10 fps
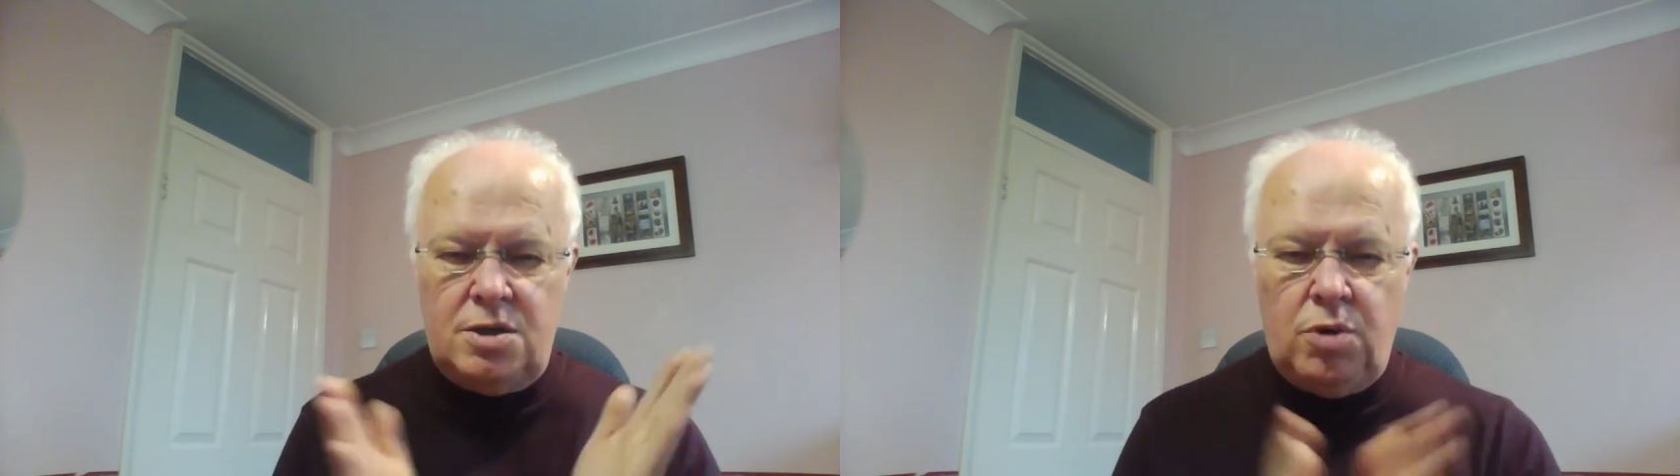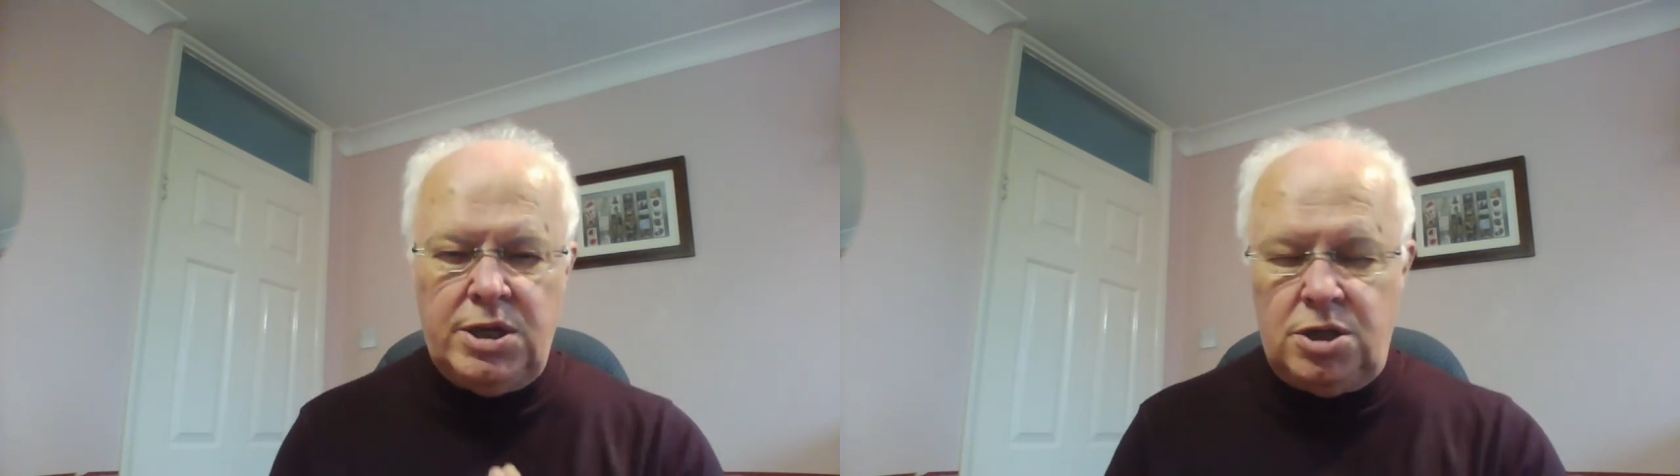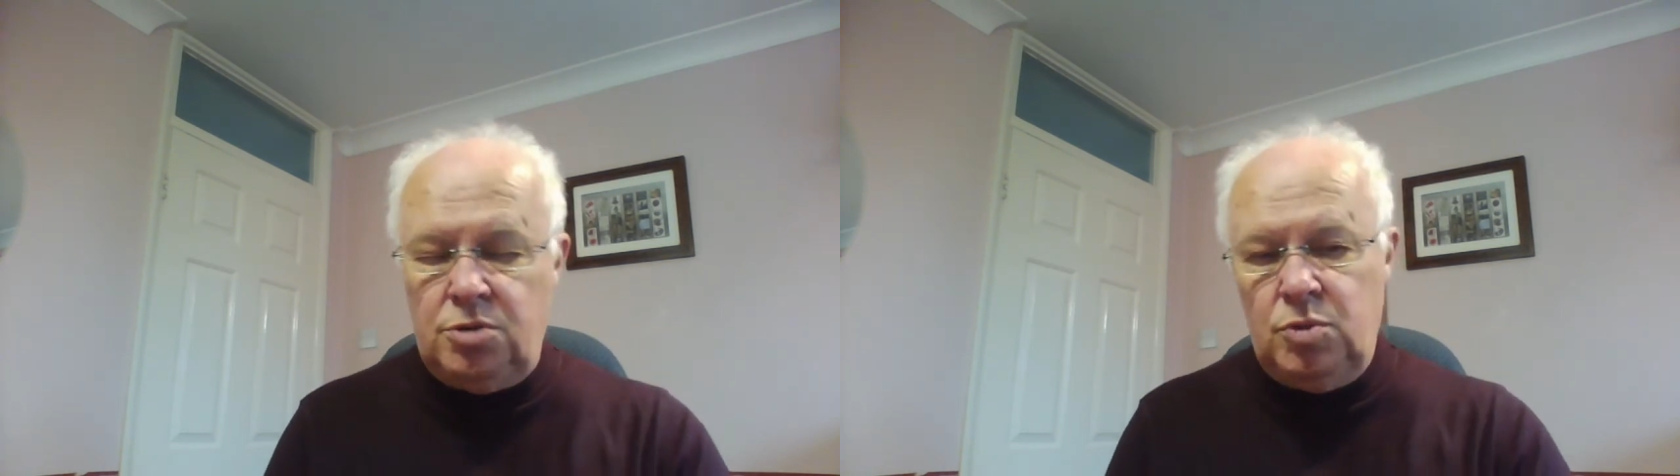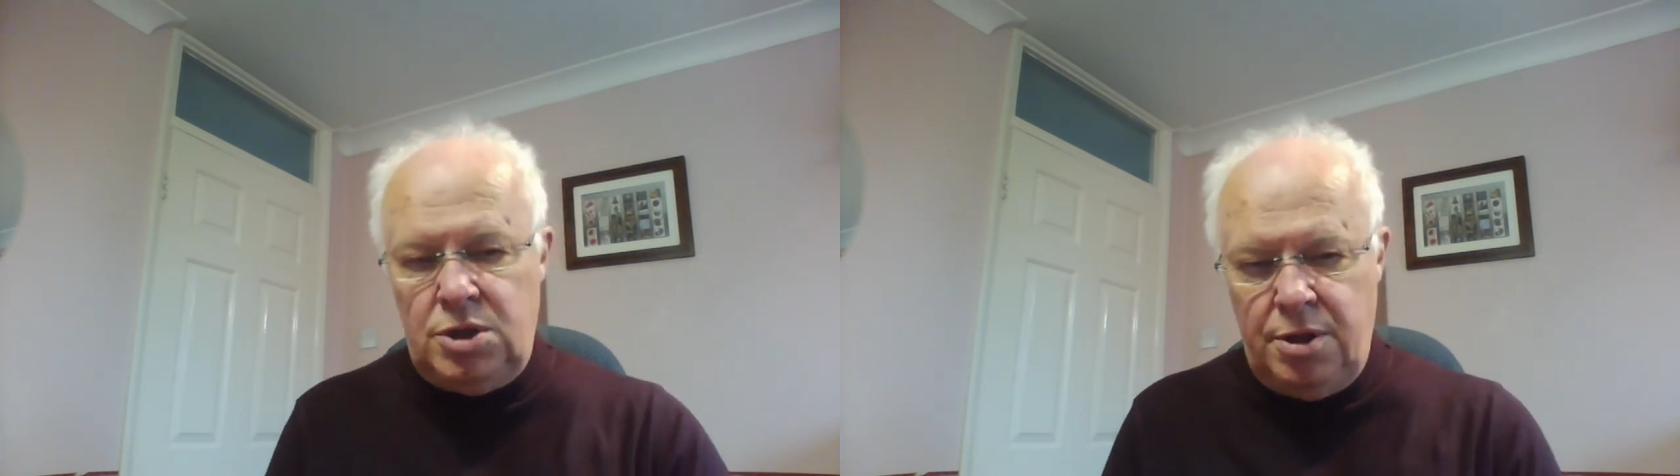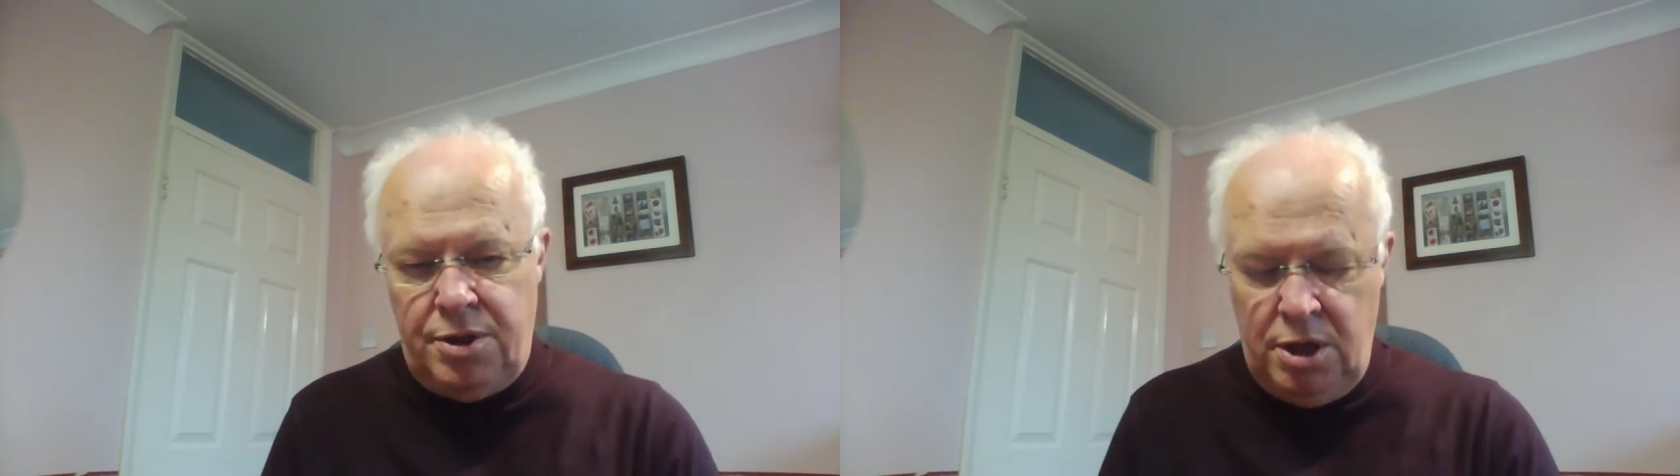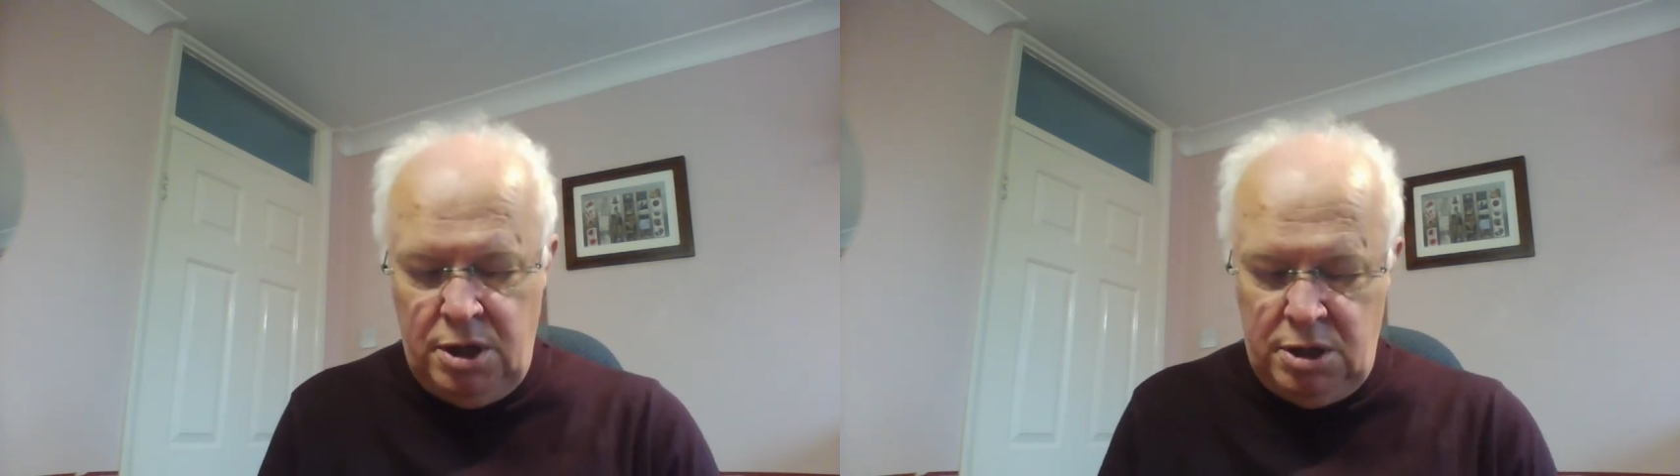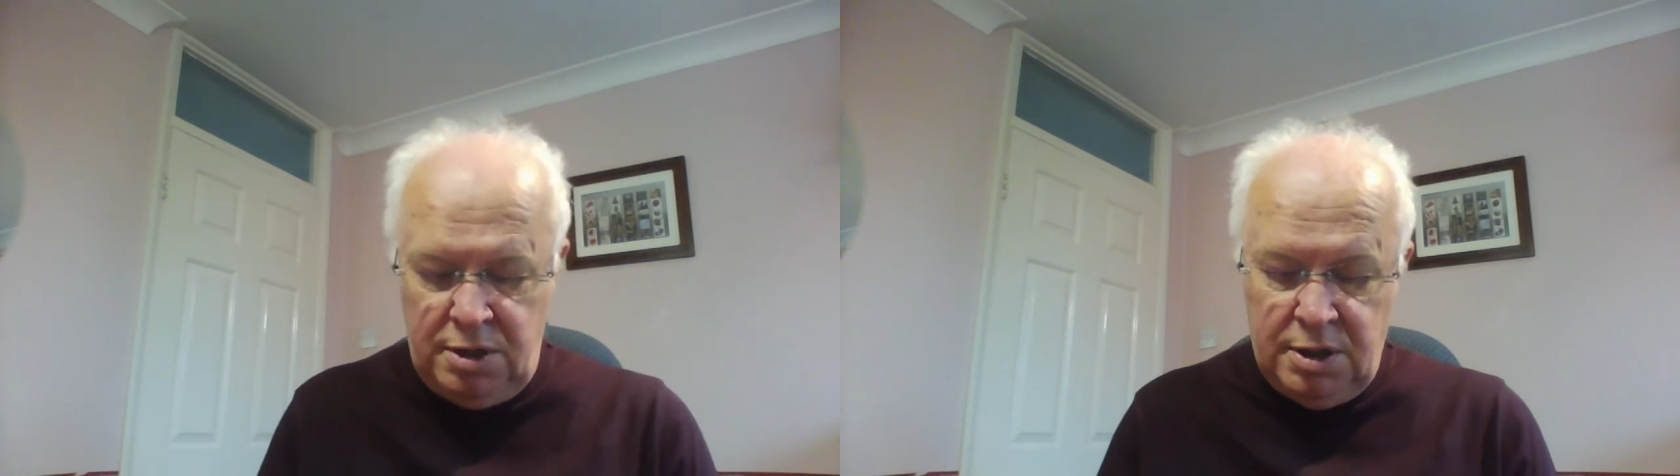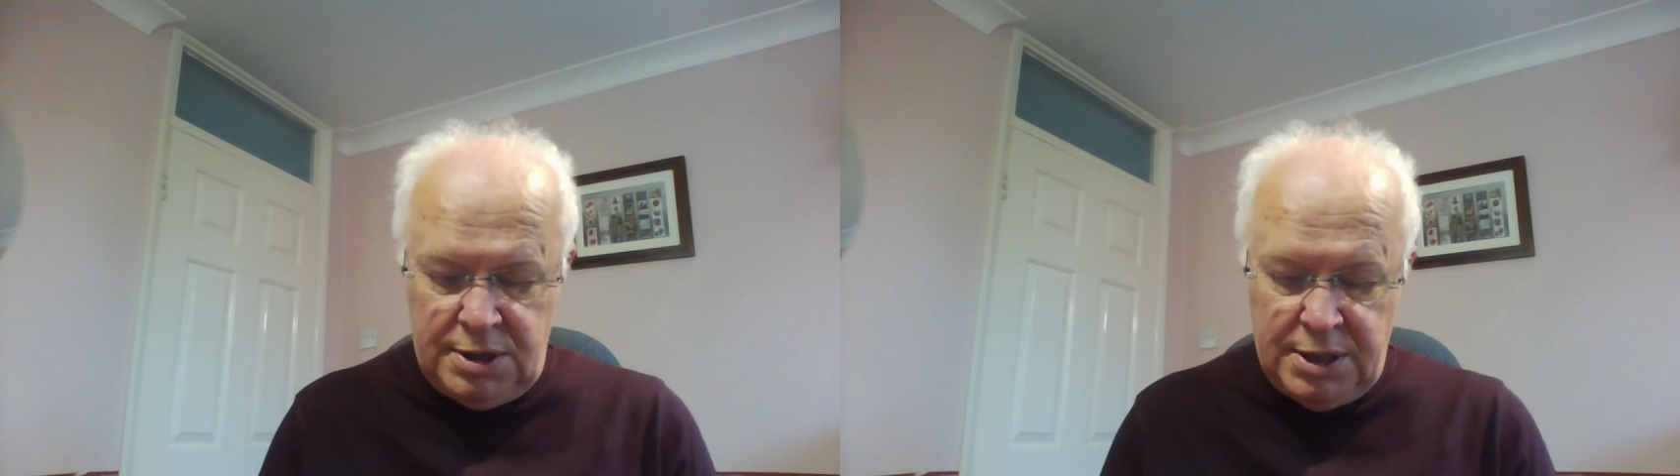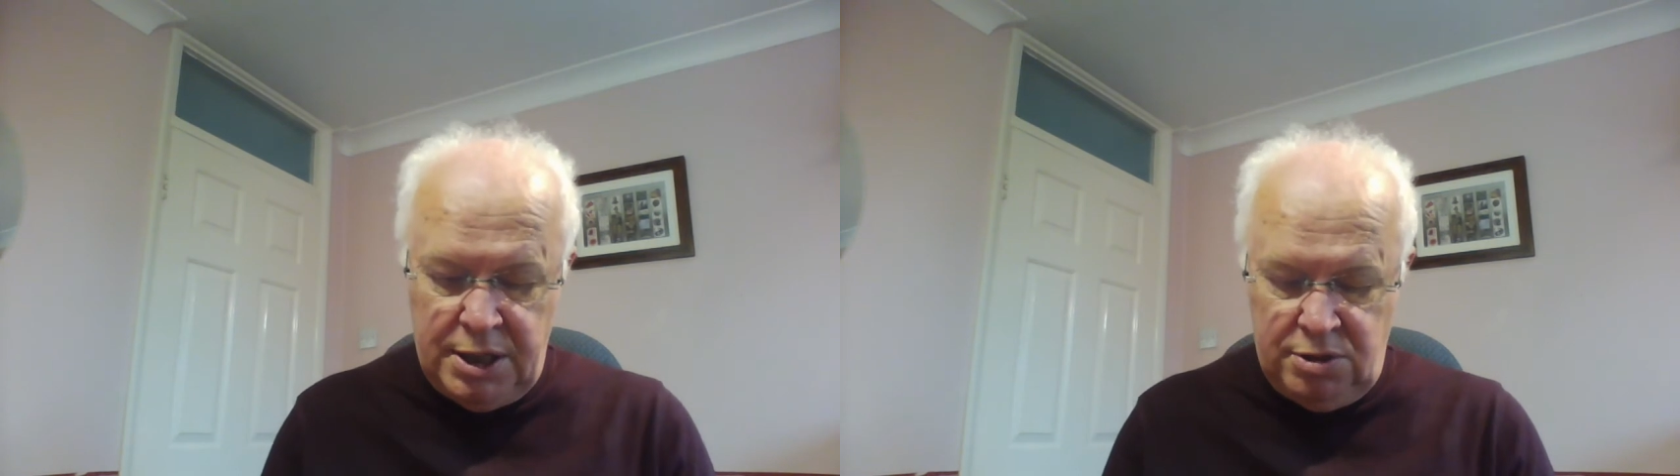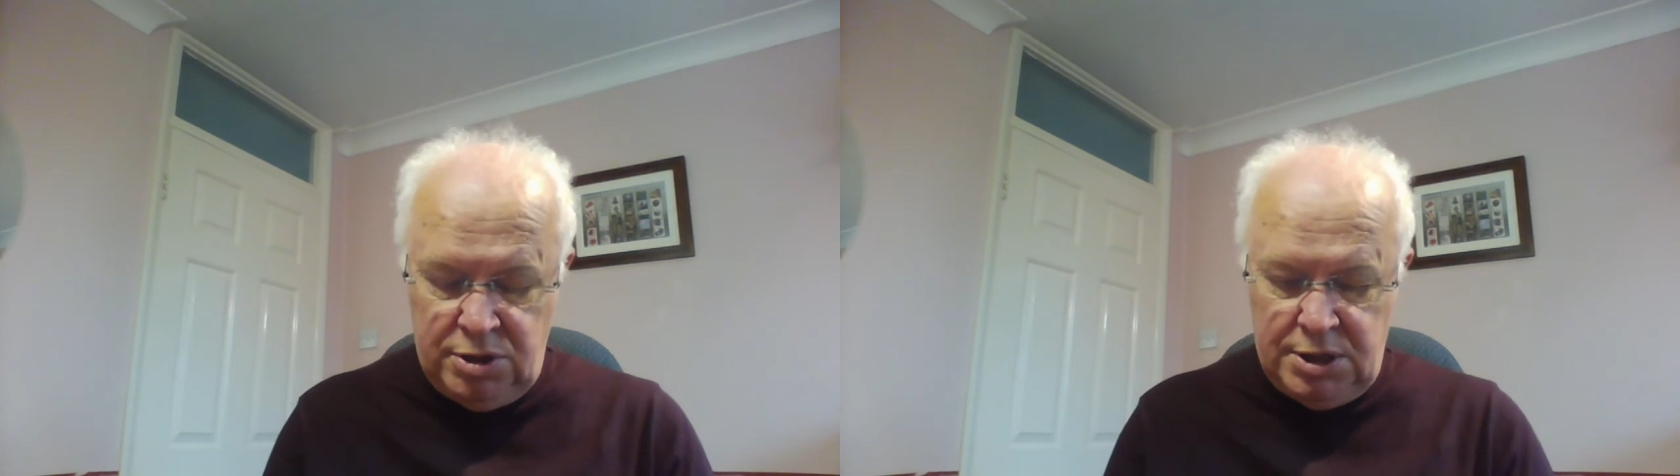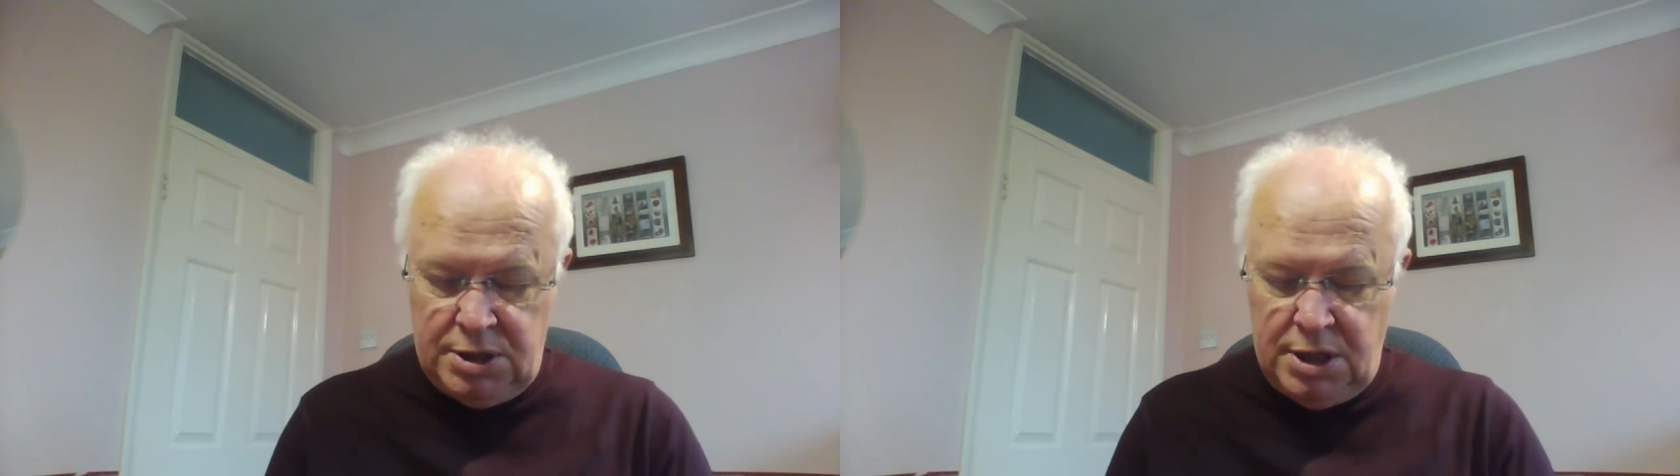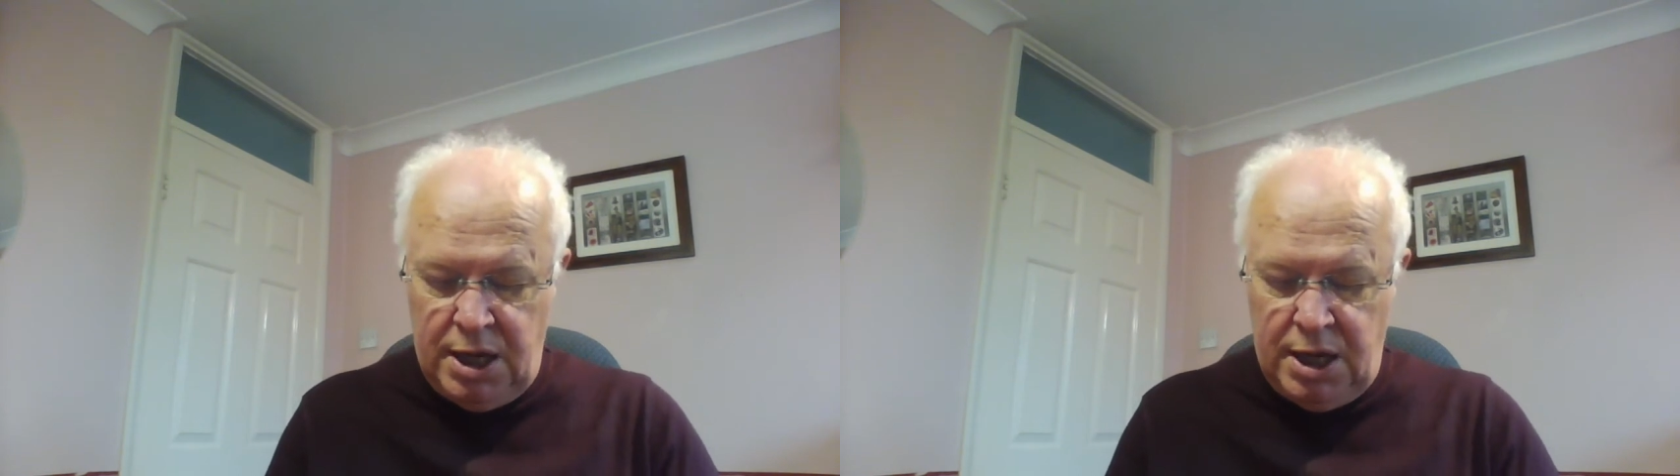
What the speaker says: question was the third in the series,